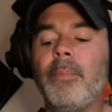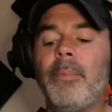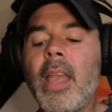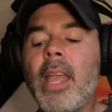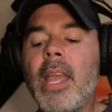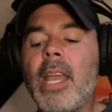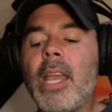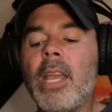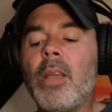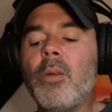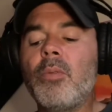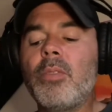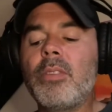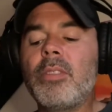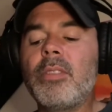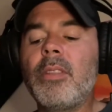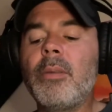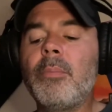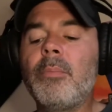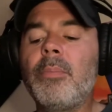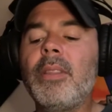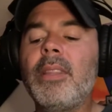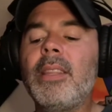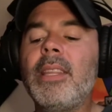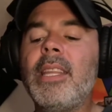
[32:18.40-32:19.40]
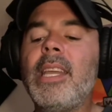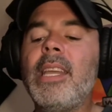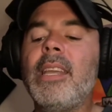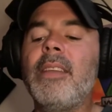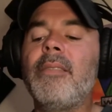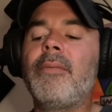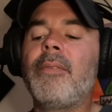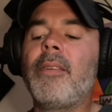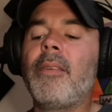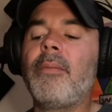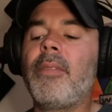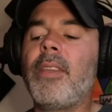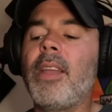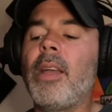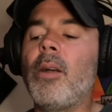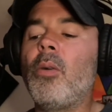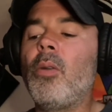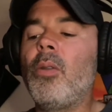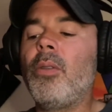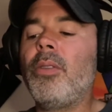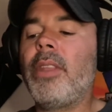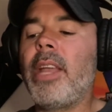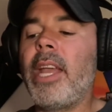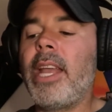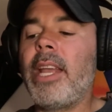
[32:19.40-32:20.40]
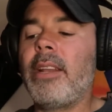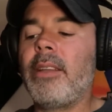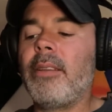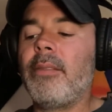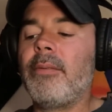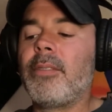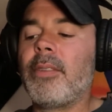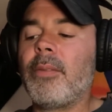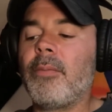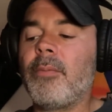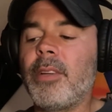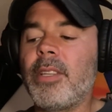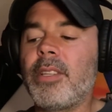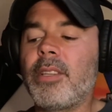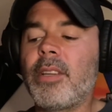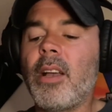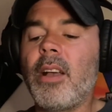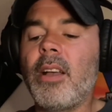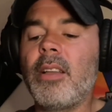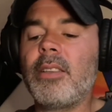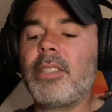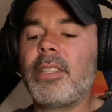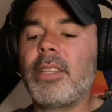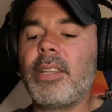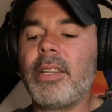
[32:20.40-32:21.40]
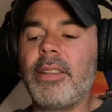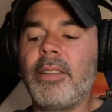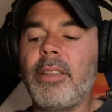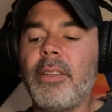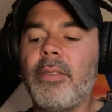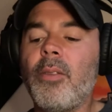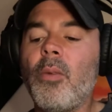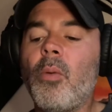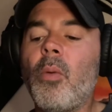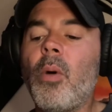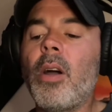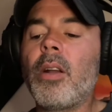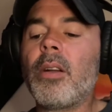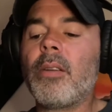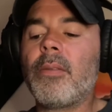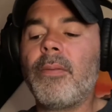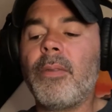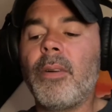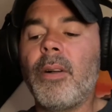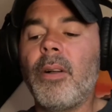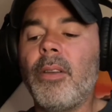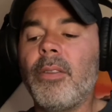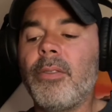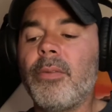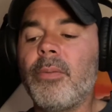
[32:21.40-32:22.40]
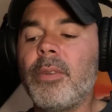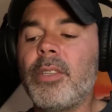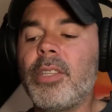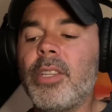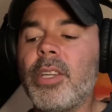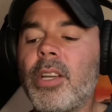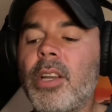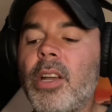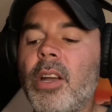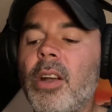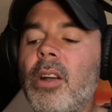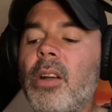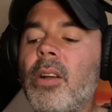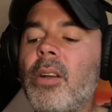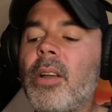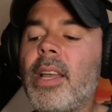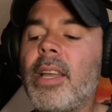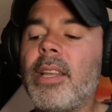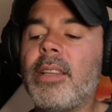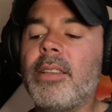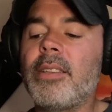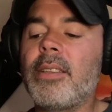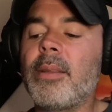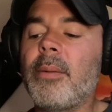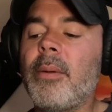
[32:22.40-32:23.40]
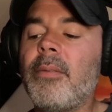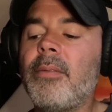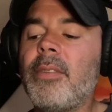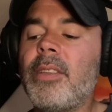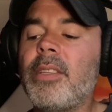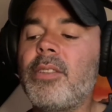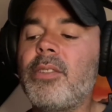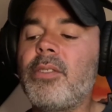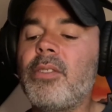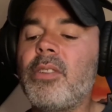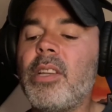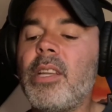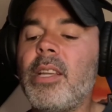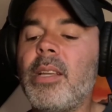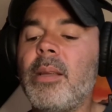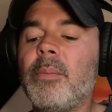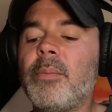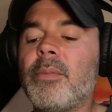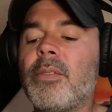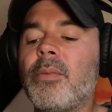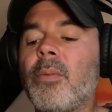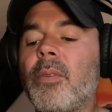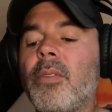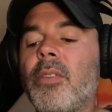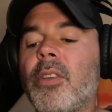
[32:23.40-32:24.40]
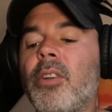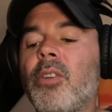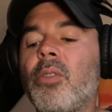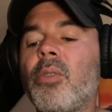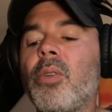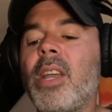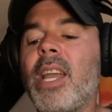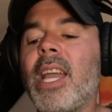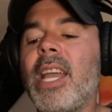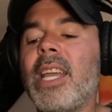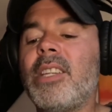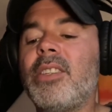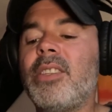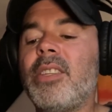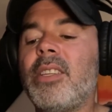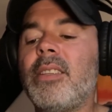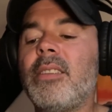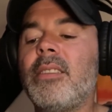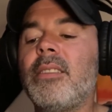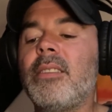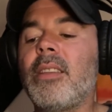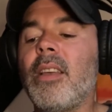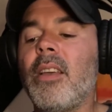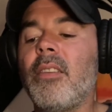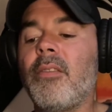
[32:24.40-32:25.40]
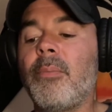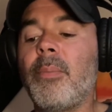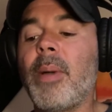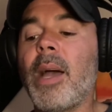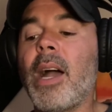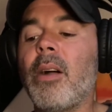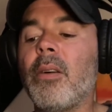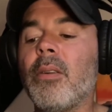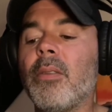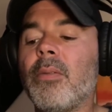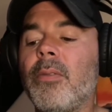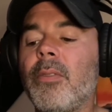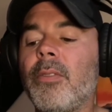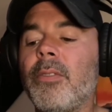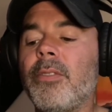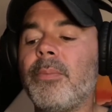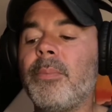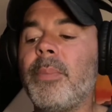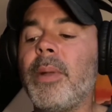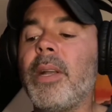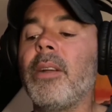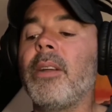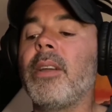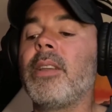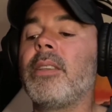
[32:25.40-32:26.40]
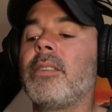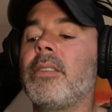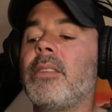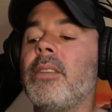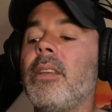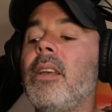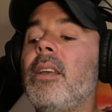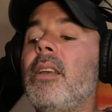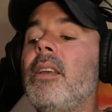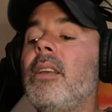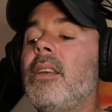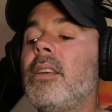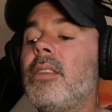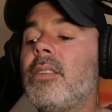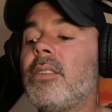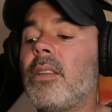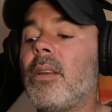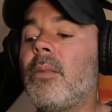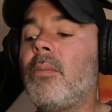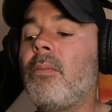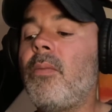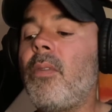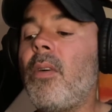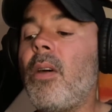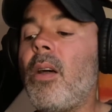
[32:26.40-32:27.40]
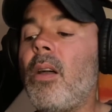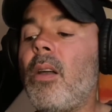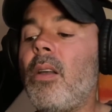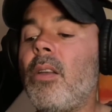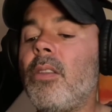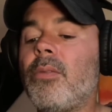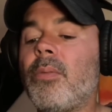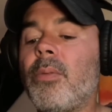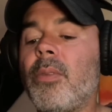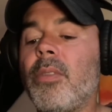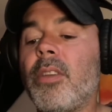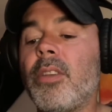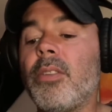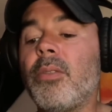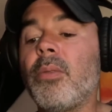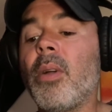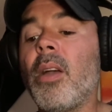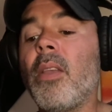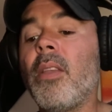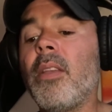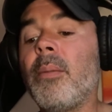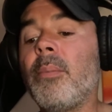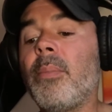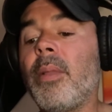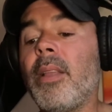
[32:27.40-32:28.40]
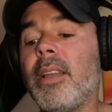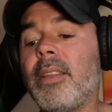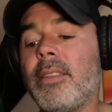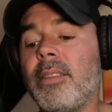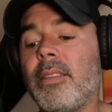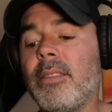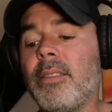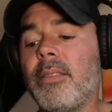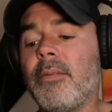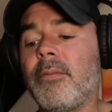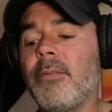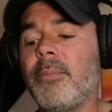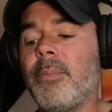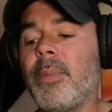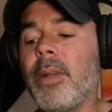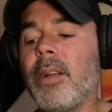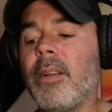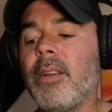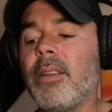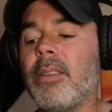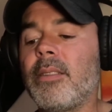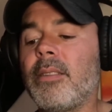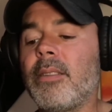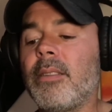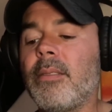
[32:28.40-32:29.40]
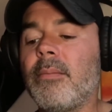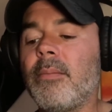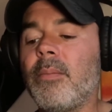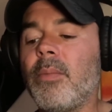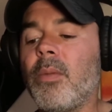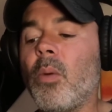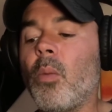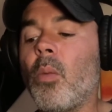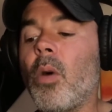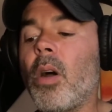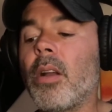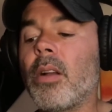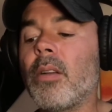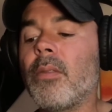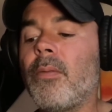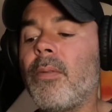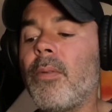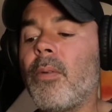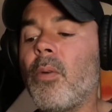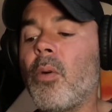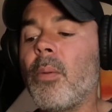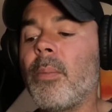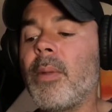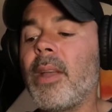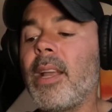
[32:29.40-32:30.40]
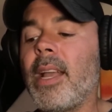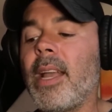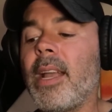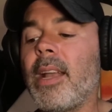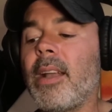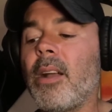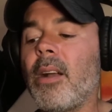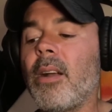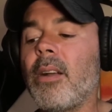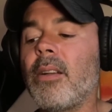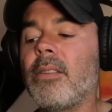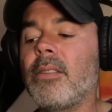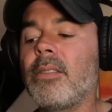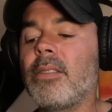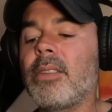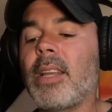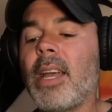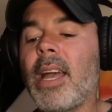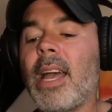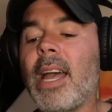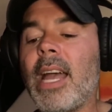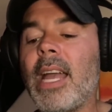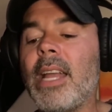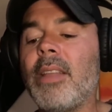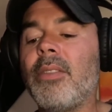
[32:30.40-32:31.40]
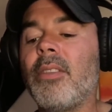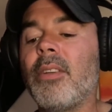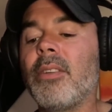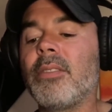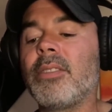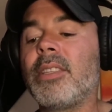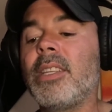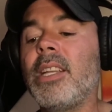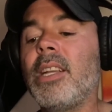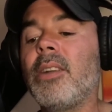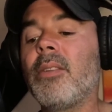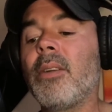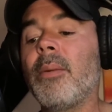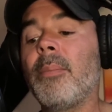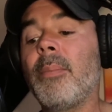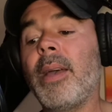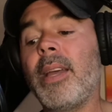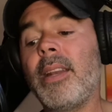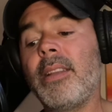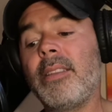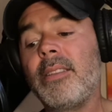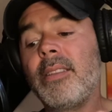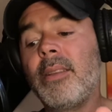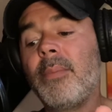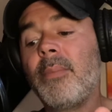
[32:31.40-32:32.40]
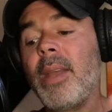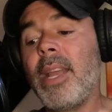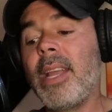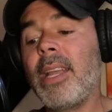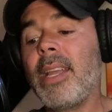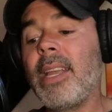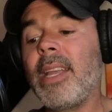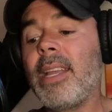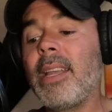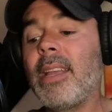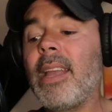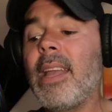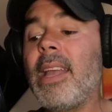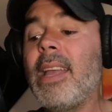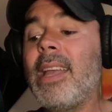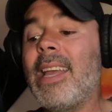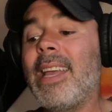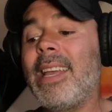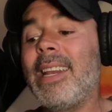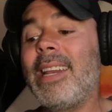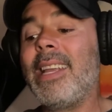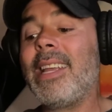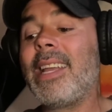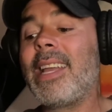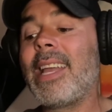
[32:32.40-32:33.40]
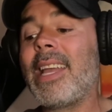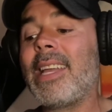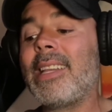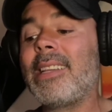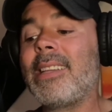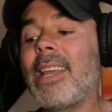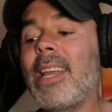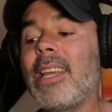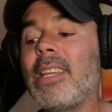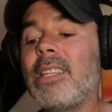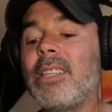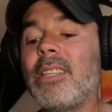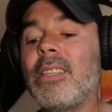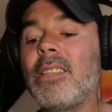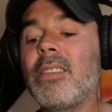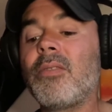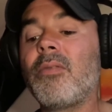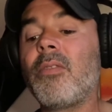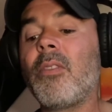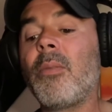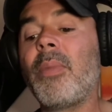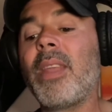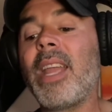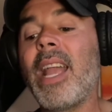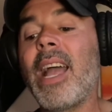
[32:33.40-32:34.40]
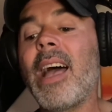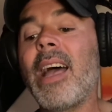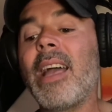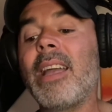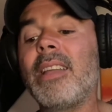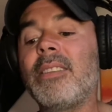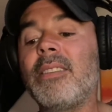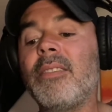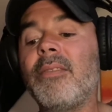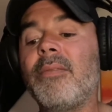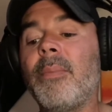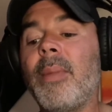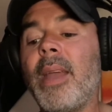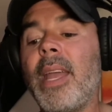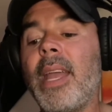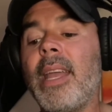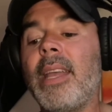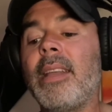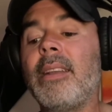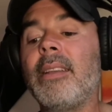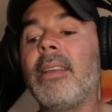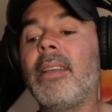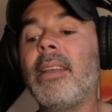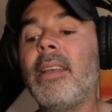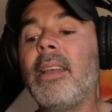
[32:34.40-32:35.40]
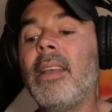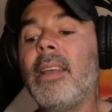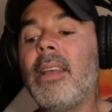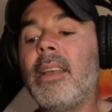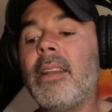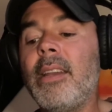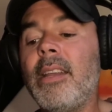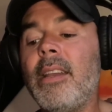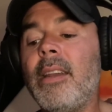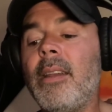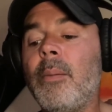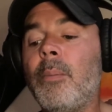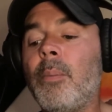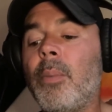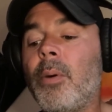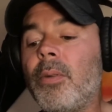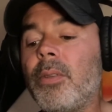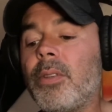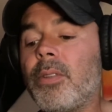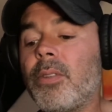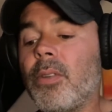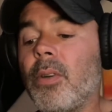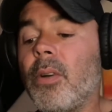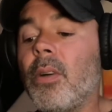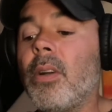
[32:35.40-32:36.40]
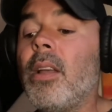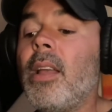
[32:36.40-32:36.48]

It was the belief of the old natives of Wisconsin that the waterfalls which occur in some of its streams were the creations of powerful spirits. Some falls were the dwelling places of spirits, the water forming a curtain to hide their secret medicine-making and incantations from the eyes of man. Ninebotso,